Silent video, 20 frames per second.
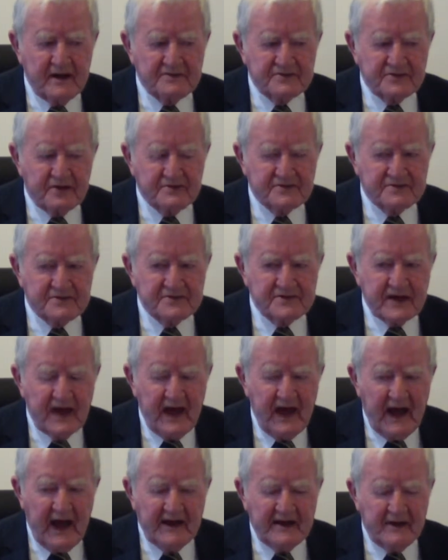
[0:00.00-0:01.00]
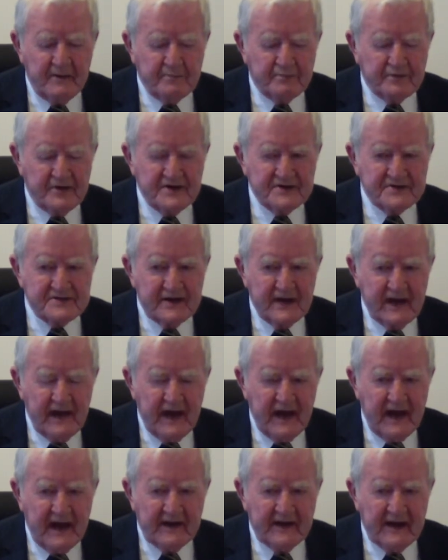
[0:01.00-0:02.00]
churches and imprisoning
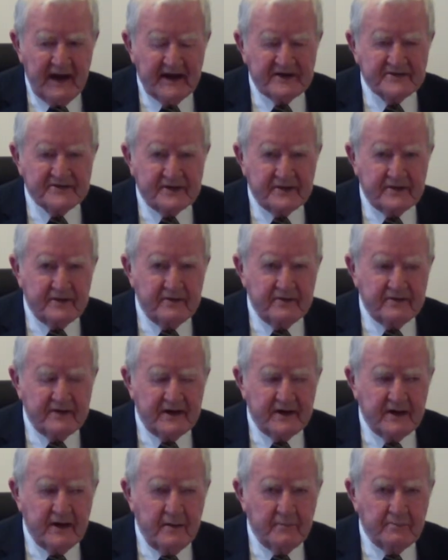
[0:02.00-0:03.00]
and executing